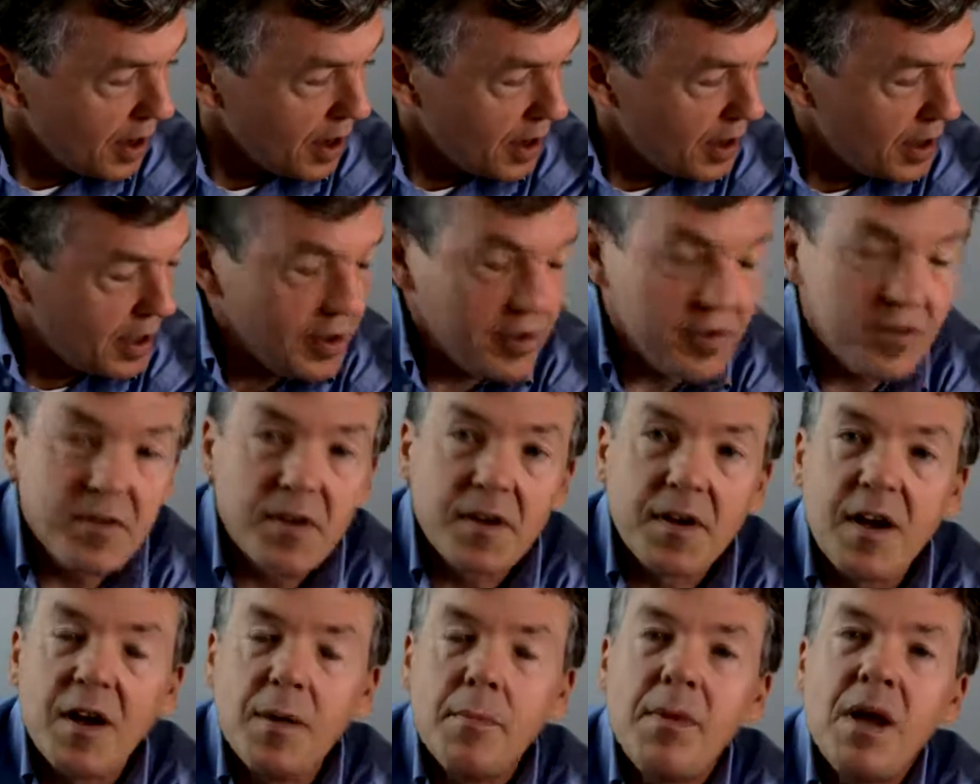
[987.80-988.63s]
is to
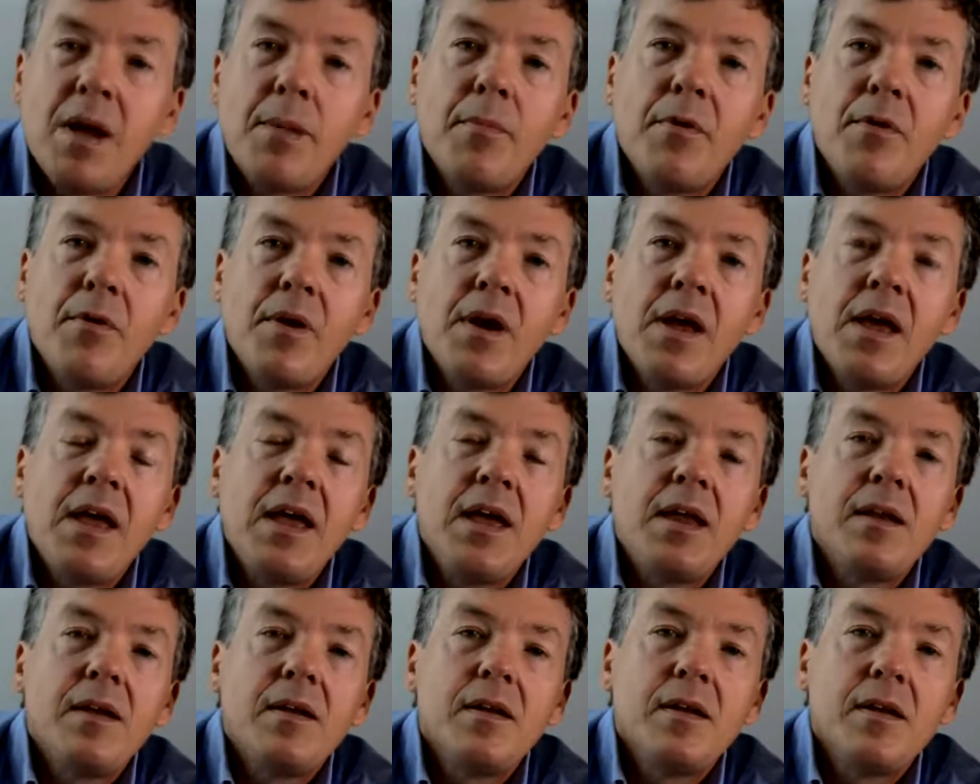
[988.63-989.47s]

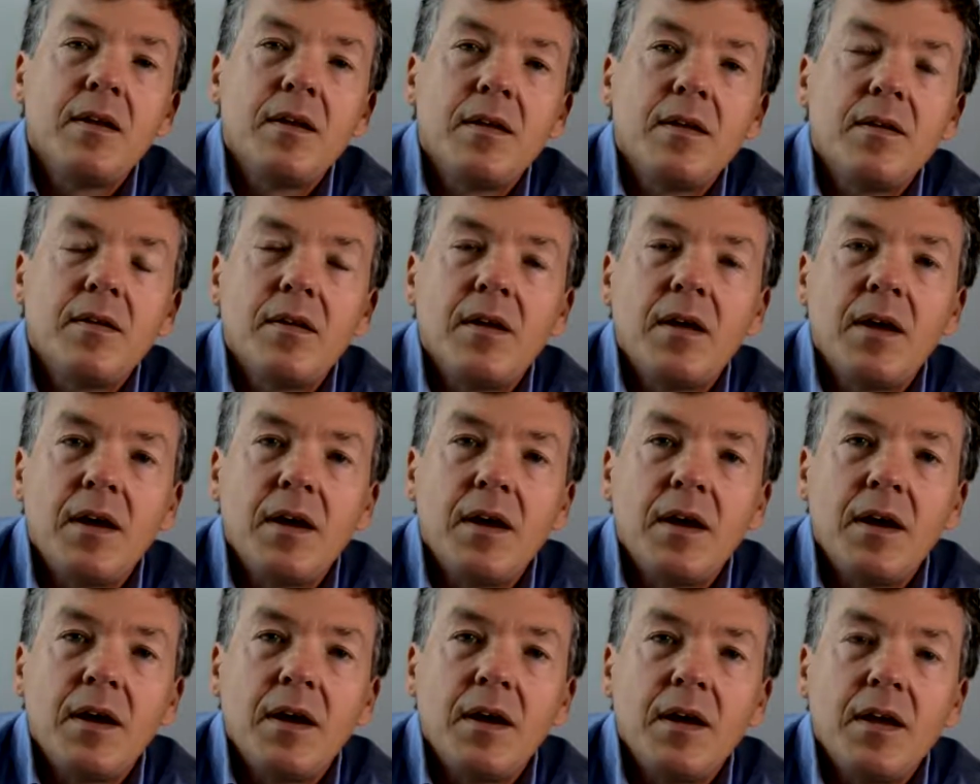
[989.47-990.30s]
commemorate,
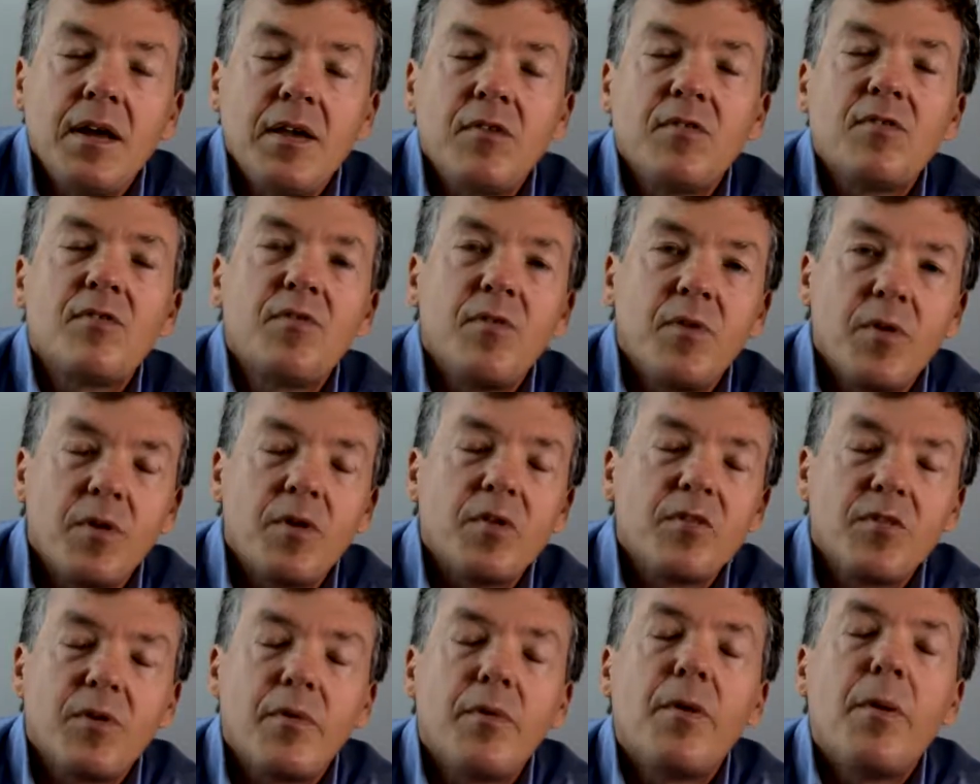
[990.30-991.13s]

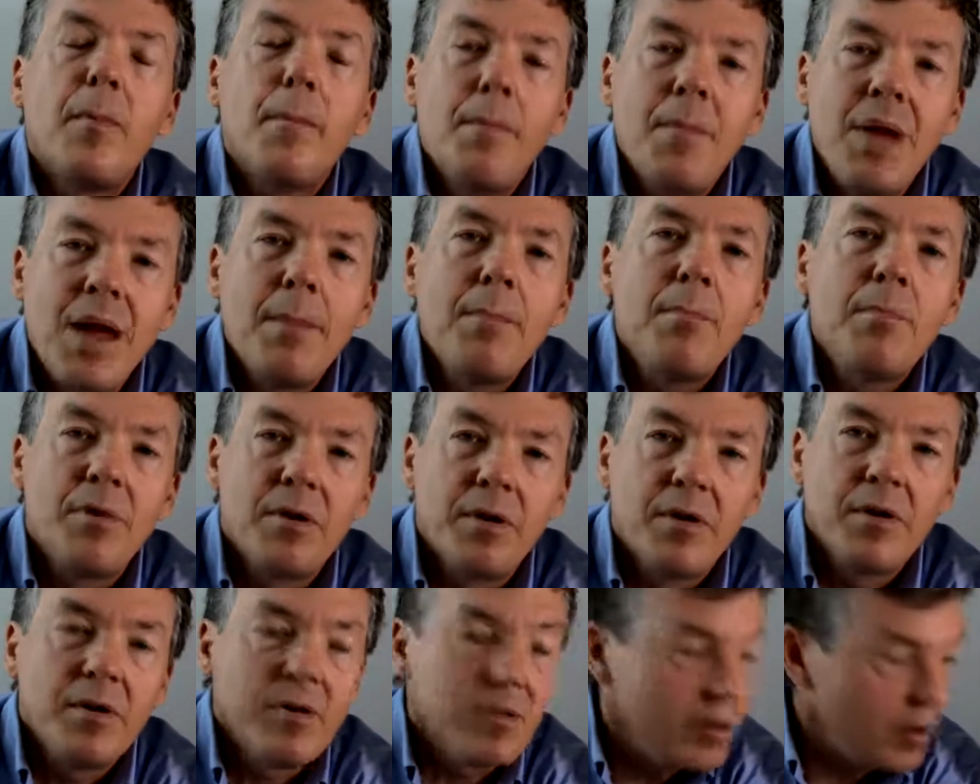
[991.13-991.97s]
to
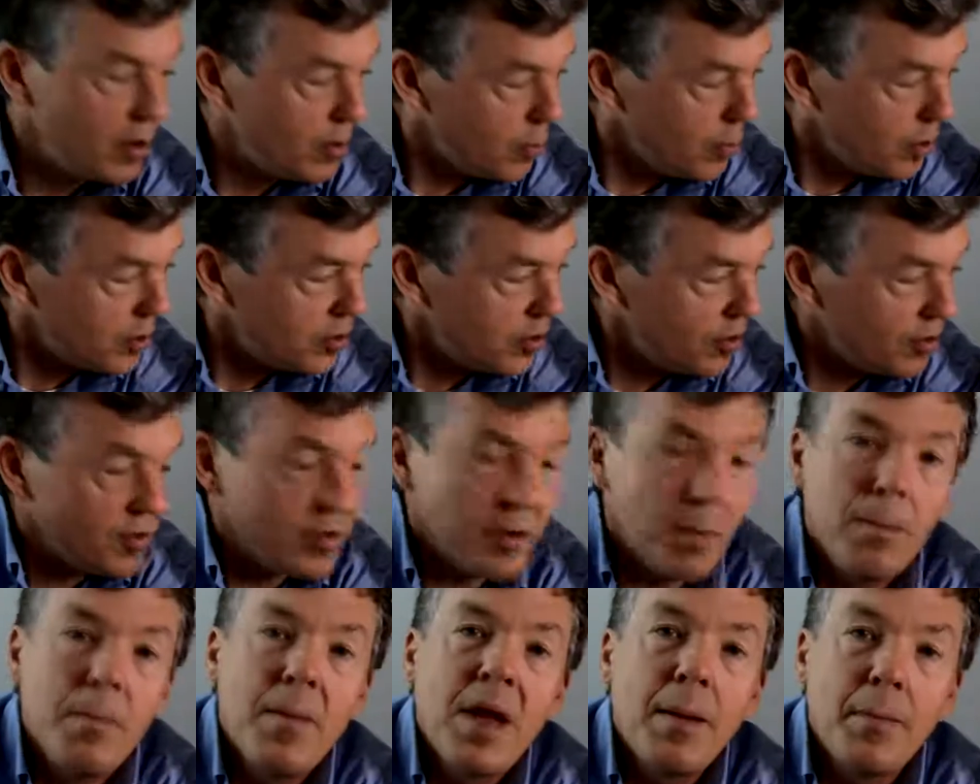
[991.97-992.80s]
remember, which is
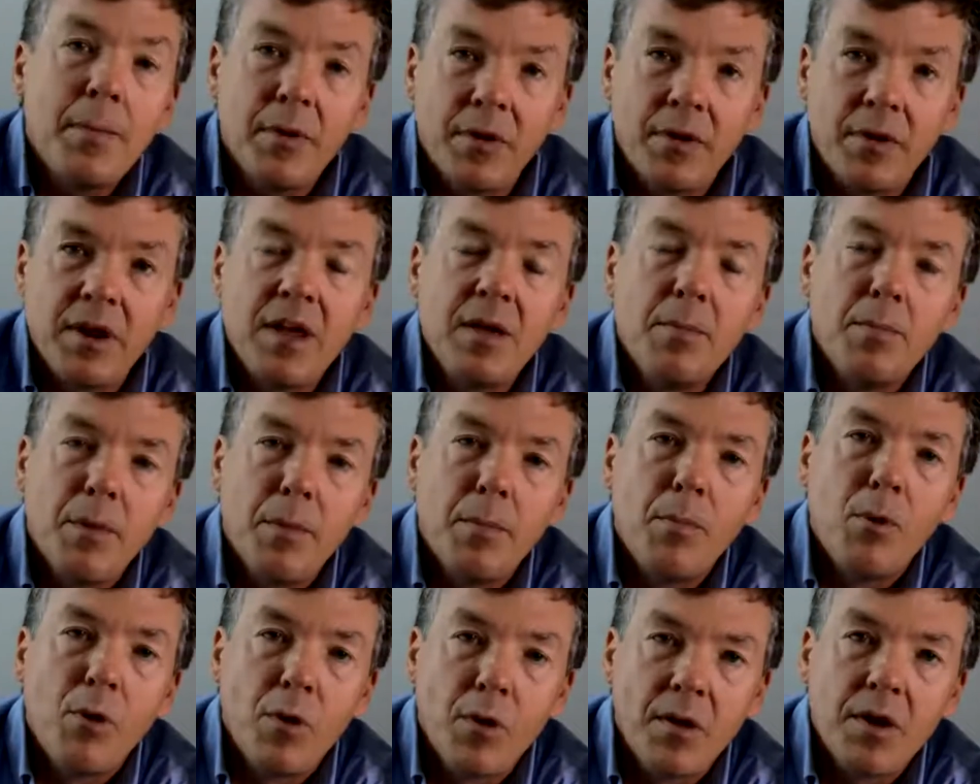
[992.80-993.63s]
a memory,
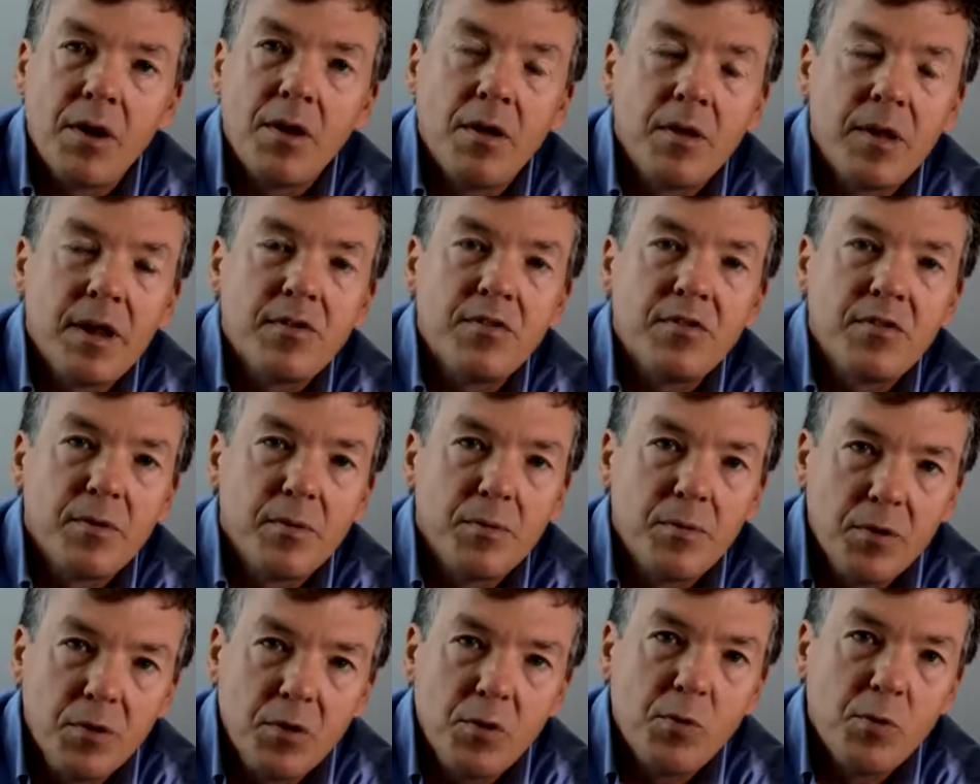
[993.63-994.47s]
memorial. That's the
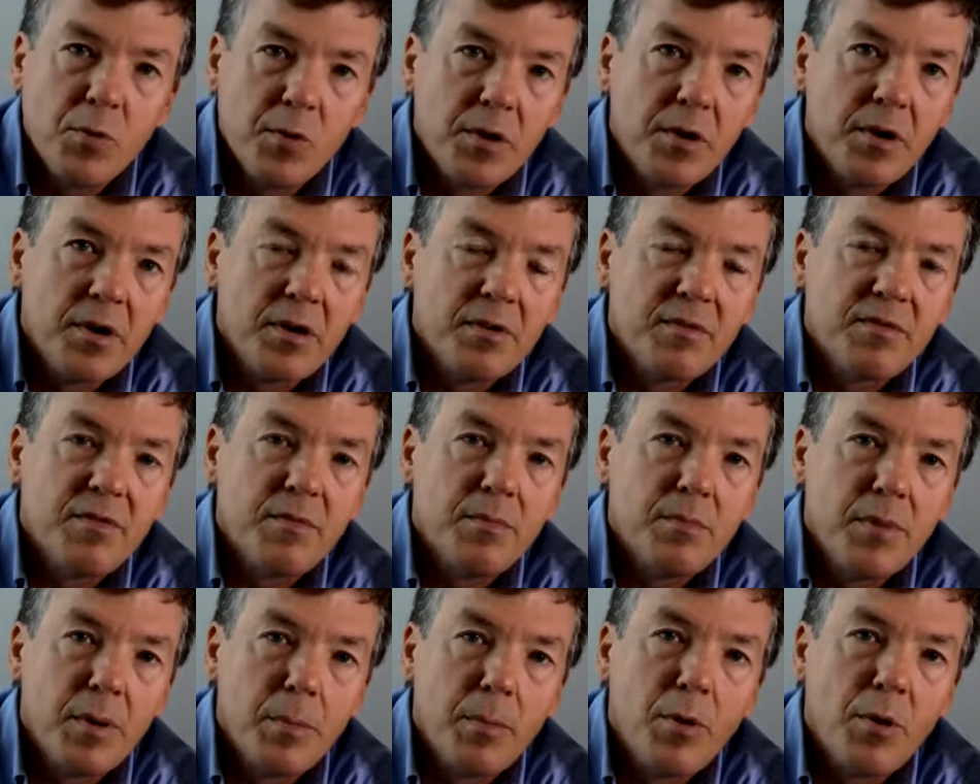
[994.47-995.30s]
root word of
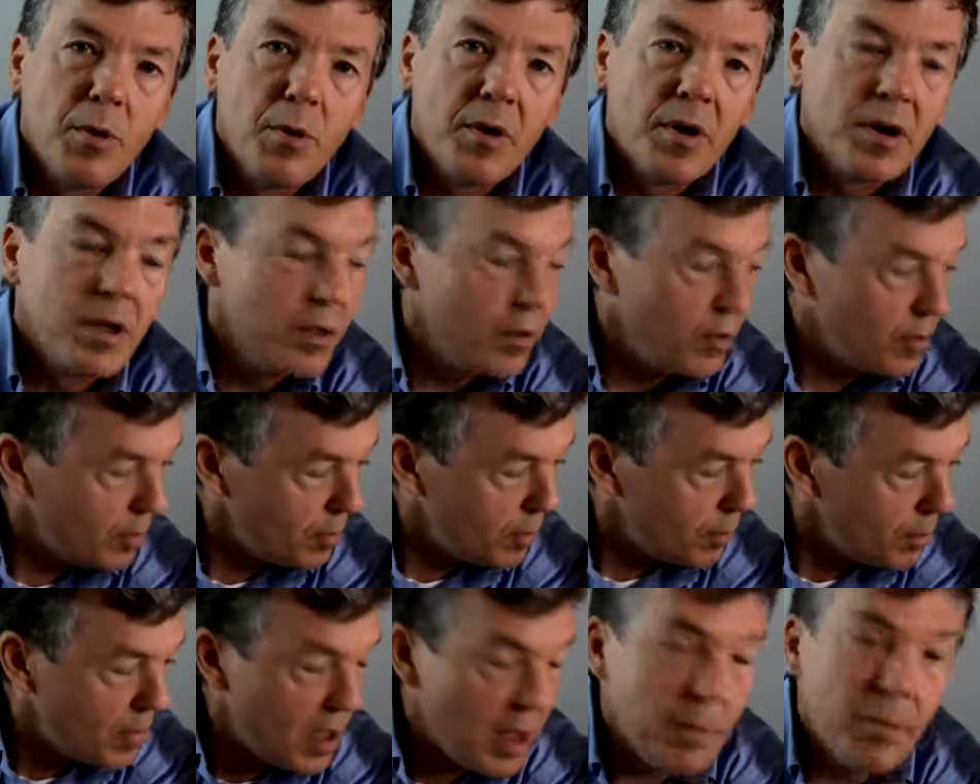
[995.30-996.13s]
memorial,
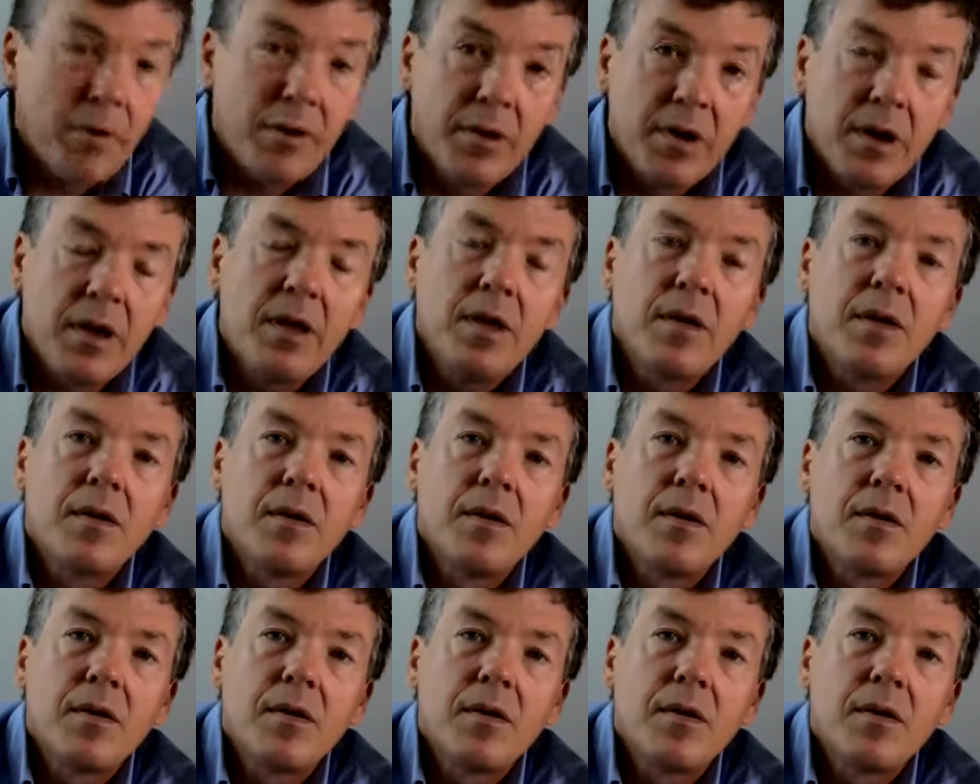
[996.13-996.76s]
memory.